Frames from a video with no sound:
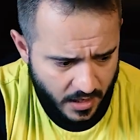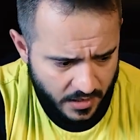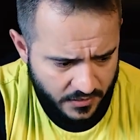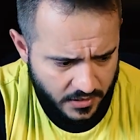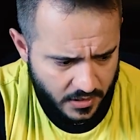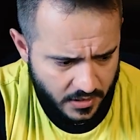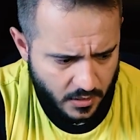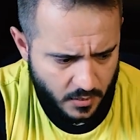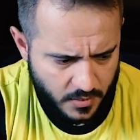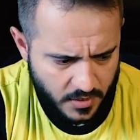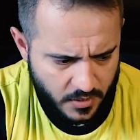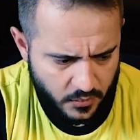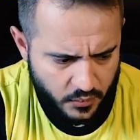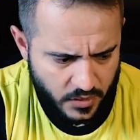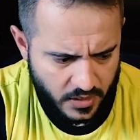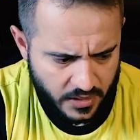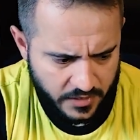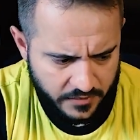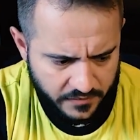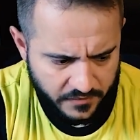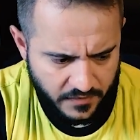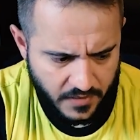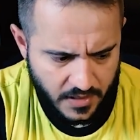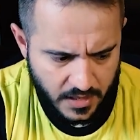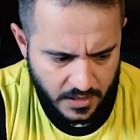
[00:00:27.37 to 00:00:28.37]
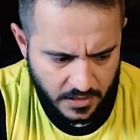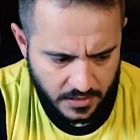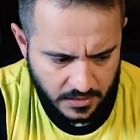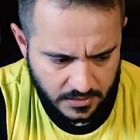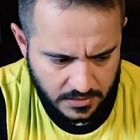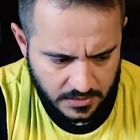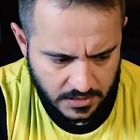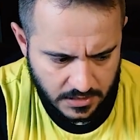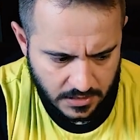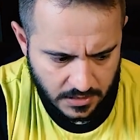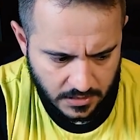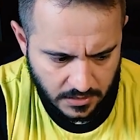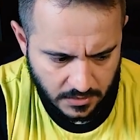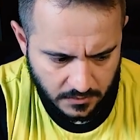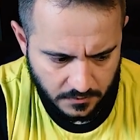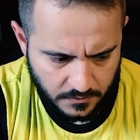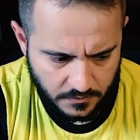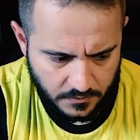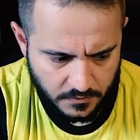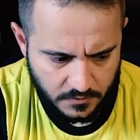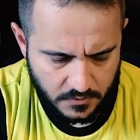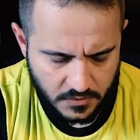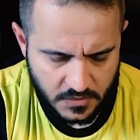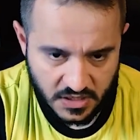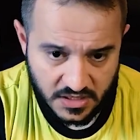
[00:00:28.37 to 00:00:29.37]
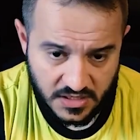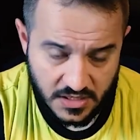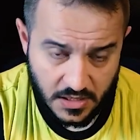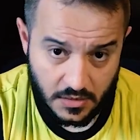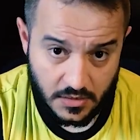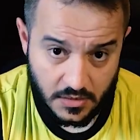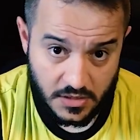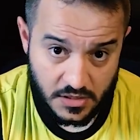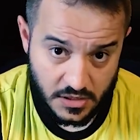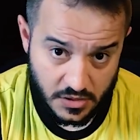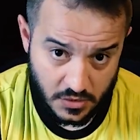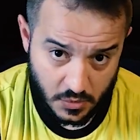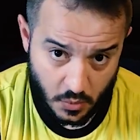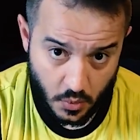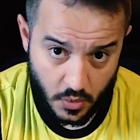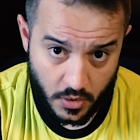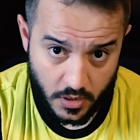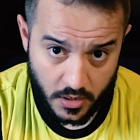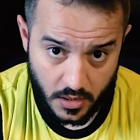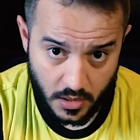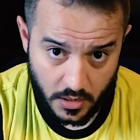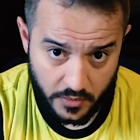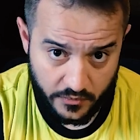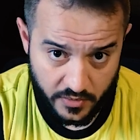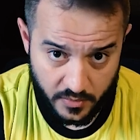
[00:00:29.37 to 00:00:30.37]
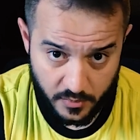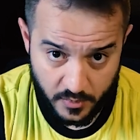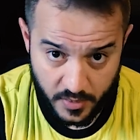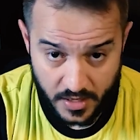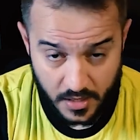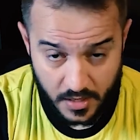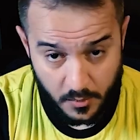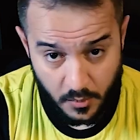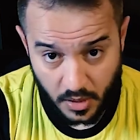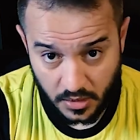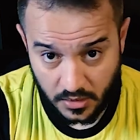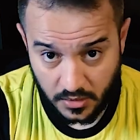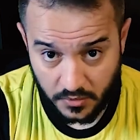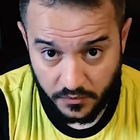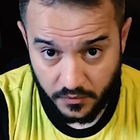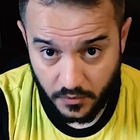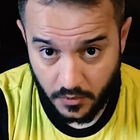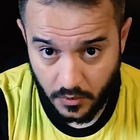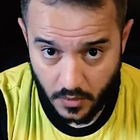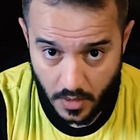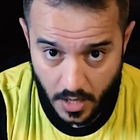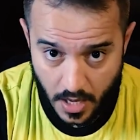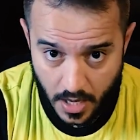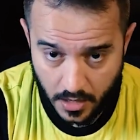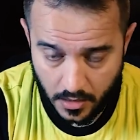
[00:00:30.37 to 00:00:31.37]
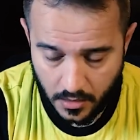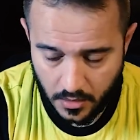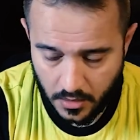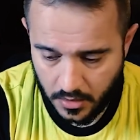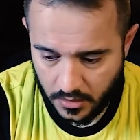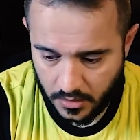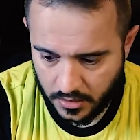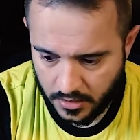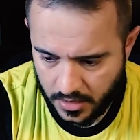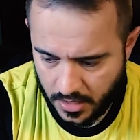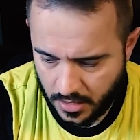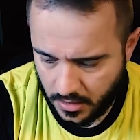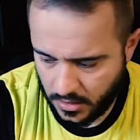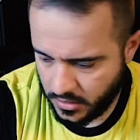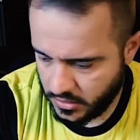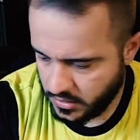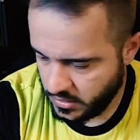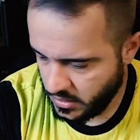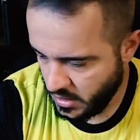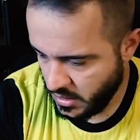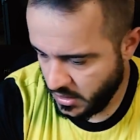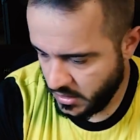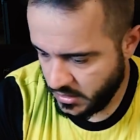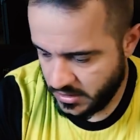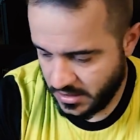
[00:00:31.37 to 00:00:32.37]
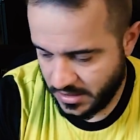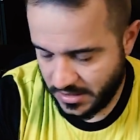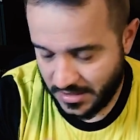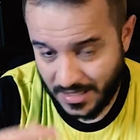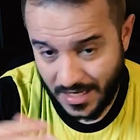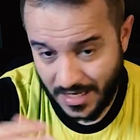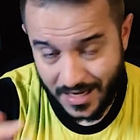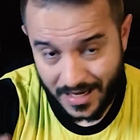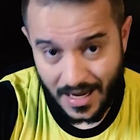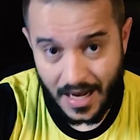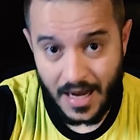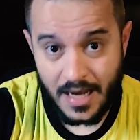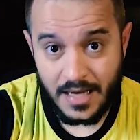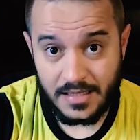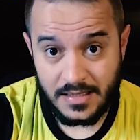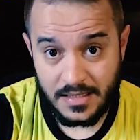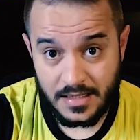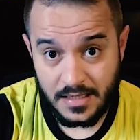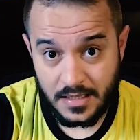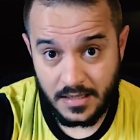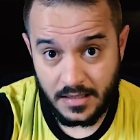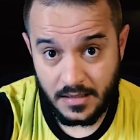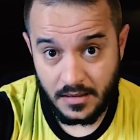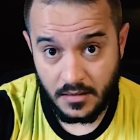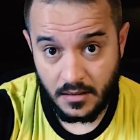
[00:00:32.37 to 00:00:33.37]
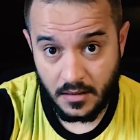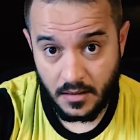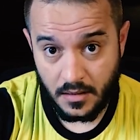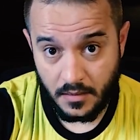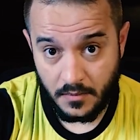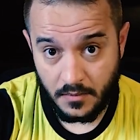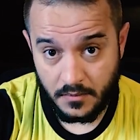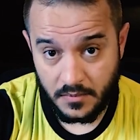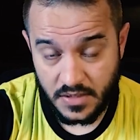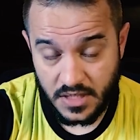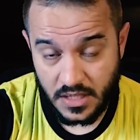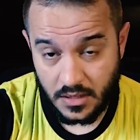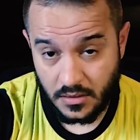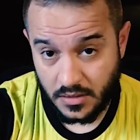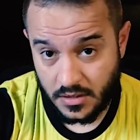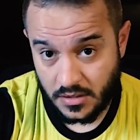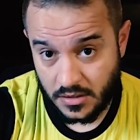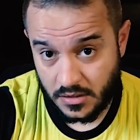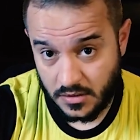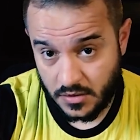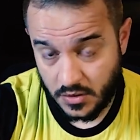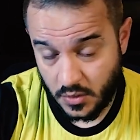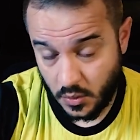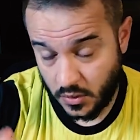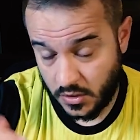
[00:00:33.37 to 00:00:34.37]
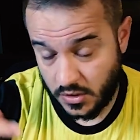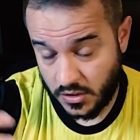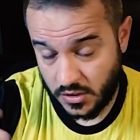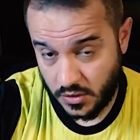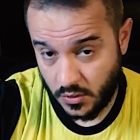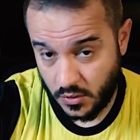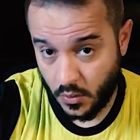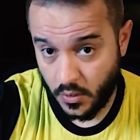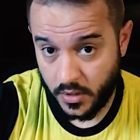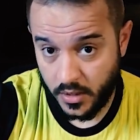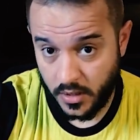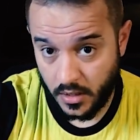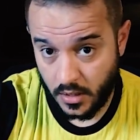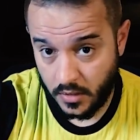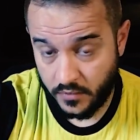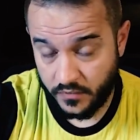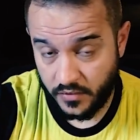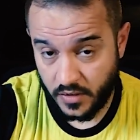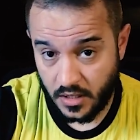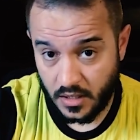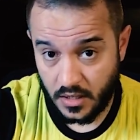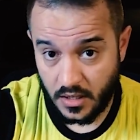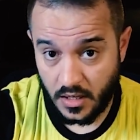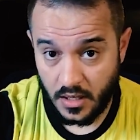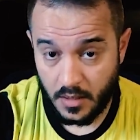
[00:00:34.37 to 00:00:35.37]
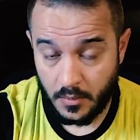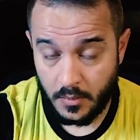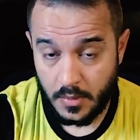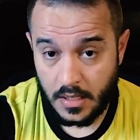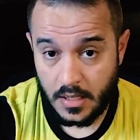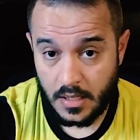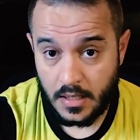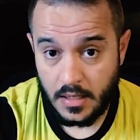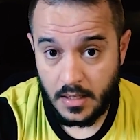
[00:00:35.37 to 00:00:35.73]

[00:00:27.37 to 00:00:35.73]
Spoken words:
I think it'll be really fun to tell the story of a big Botafogo icon in English, just like I did told the story of the club